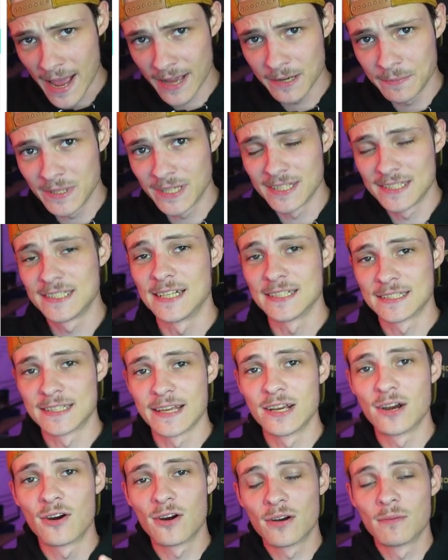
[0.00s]
because yes,
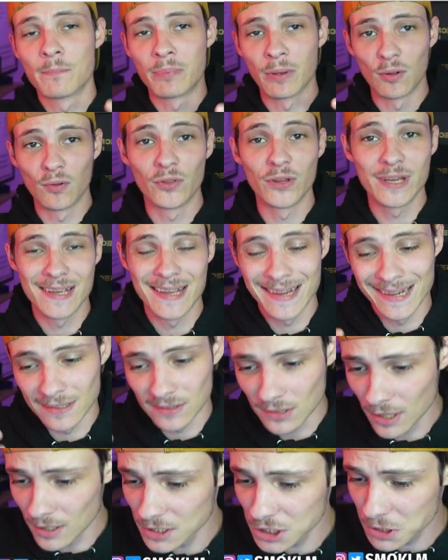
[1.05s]
they are building a
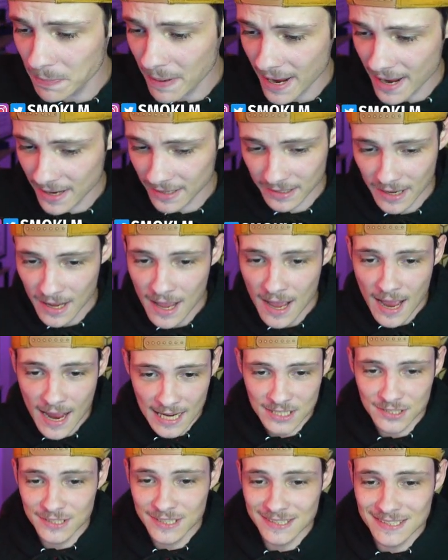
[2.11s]
Launchpad.
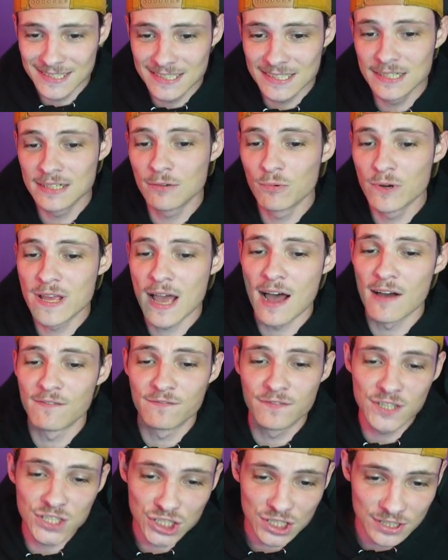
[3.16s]
As you can see, we have
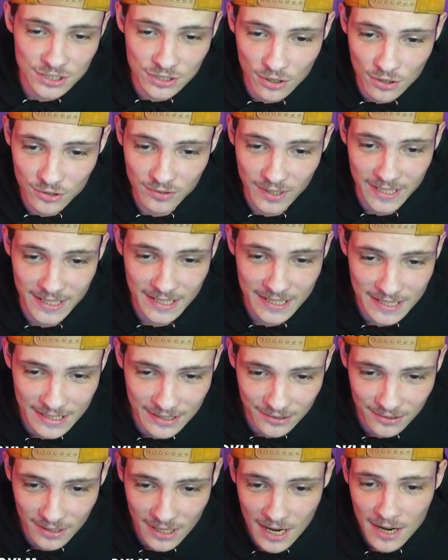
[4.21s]
Vision Node right
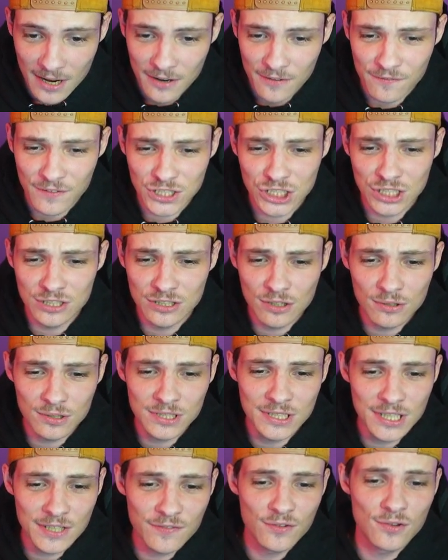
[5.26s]
here. Vision Node
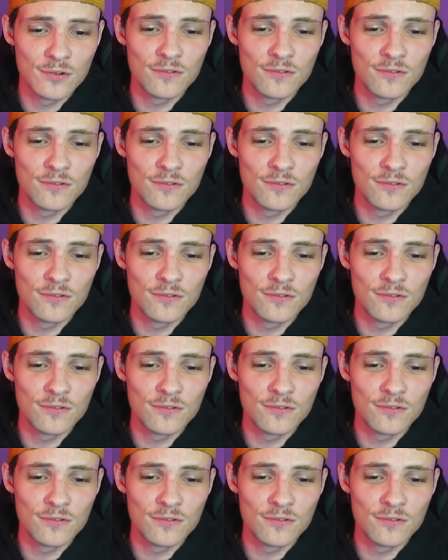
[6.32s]
gives you